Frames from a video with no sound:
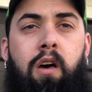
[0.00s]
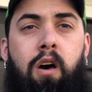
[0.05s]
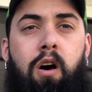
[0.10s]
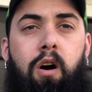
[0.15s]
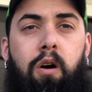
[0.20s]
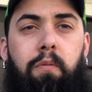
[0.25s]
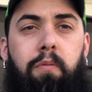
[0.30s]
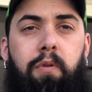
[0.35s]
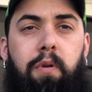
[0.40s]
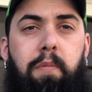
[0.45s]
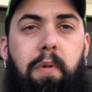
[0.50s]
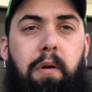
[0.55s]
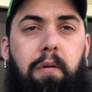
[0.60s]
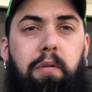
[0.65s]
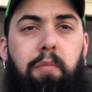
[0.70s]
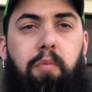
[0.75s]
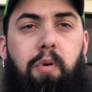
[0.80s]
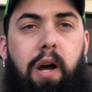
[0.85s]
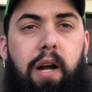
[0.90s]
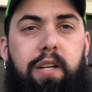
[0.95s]
hopefully be able
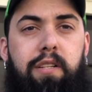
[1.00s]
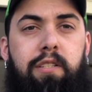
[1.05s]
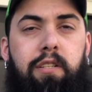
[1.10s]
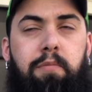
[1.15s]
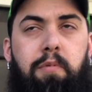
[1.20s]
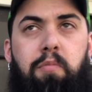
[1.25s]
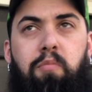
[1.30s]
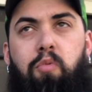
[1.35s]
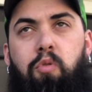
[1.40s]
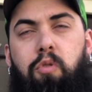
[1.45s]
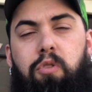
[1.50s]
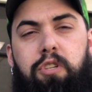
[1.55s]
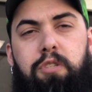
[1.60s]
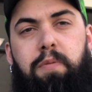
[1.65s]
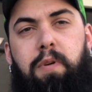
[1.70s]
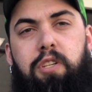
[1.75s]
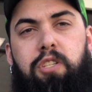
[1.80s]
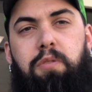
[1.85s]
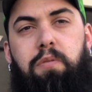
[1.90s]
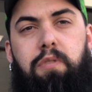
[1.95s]
to practice a little bit more,
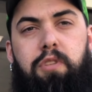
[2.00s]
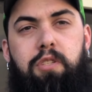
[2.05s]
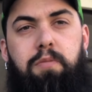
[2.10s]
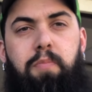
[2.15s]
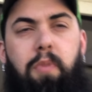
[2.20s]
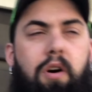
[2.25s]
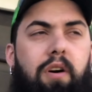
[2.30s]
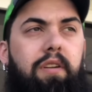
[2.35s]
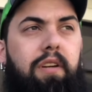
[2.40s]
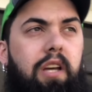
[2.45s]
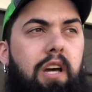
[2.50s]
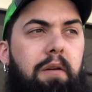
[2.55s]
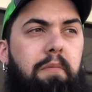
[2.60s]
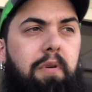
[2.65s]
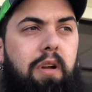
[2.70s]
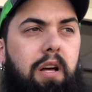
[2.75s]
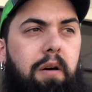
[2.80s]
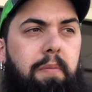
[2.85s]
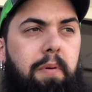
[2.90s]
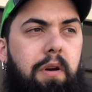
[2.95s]
especially with the spawn
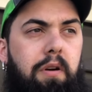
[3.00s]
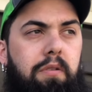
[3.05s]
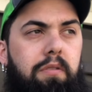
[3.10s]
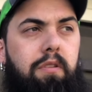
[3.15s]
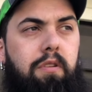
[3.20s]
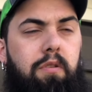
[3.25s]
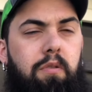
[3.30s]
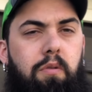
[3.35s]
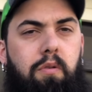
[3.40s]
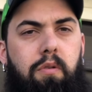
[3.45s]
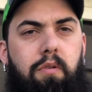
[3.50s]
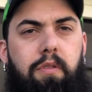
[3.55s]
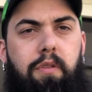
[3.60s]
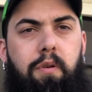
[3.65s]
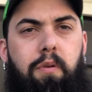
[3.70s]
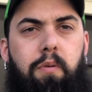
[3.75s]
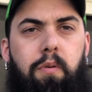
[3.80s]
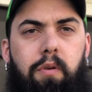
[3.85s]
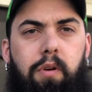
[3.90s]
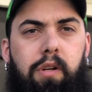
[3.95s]
coming up here in the north.
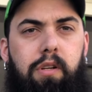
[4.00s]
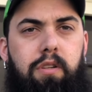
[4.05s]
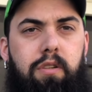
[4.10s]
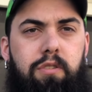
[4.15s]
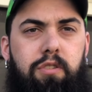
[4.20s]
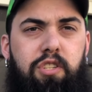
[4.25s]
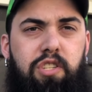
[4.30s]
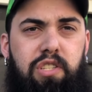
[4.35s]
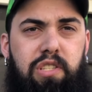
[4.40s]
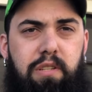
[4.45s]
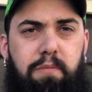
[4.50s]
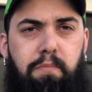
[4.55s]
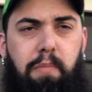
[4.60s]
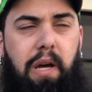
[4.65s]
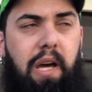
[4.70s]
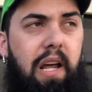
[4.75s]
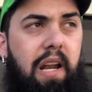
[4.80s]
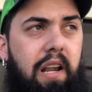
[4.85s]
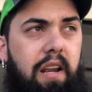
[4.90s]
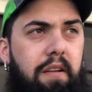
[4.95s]
We're just
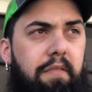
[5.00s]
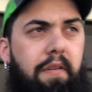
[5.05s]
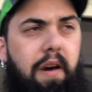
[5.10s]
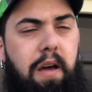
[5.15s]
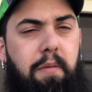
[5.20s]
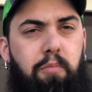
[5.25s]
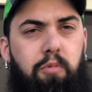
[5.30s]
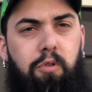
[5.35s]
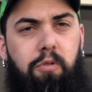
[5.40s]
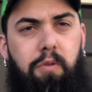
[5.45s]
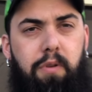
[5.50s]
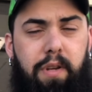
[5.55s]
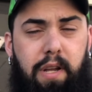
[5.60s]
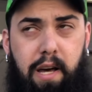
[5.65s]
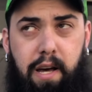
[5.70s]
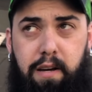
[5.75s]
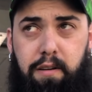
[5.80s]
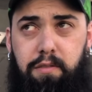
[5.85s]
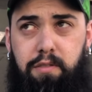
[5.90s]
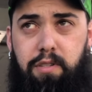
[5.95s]
beginning of April
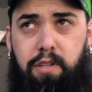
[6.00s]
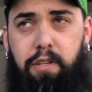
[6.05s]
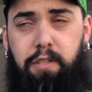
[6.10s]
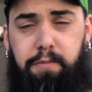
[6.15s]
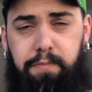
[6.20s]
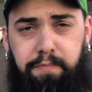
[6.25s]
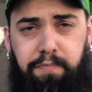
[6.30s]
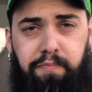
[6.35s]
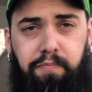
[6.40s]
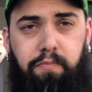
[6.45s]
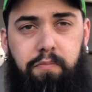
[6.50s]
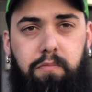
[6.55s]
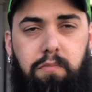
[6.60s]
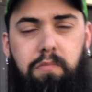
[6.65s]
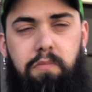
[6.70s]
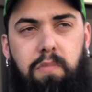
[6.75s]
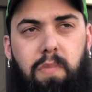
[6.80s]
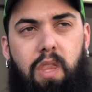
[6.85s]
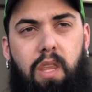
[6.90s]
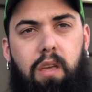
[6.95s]
now, so
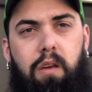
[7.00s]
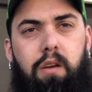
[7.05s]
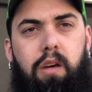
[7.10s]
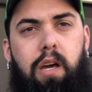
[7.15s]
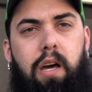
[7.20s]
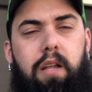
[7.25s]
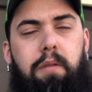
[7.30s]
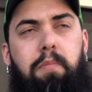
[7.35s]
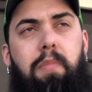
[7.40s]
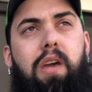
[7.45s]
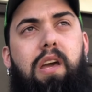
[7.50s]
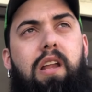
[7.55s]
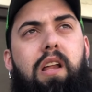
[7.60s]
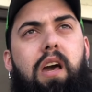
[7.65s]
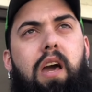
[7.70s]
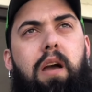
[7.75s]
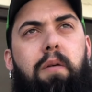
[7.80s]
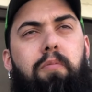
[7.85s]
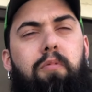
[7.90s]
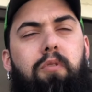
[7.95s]
at beginning of
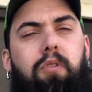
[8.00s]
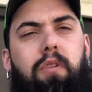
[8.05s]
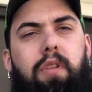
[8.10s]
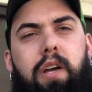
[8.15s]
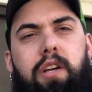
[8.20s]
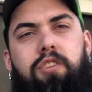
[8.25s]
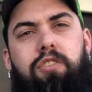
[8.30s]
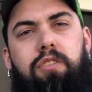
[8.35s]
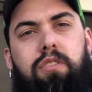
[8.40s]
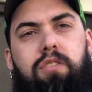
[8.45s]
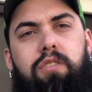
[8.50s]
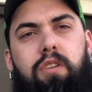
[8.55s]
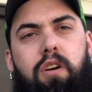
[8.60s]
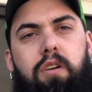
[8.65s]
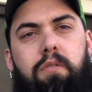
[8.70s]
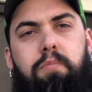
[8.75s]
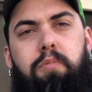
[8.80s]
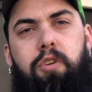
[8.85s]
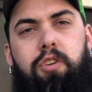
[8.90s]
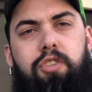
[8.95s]
April they should
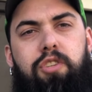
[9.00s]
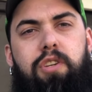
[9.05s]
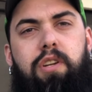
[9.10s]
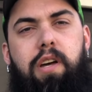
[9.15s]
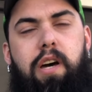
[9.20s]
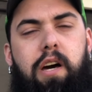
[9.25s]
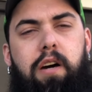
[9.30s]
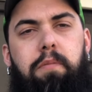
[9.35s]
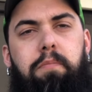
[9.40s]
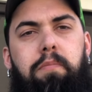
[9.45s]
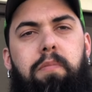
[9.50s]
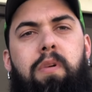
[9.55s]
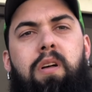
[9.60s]
start pushing up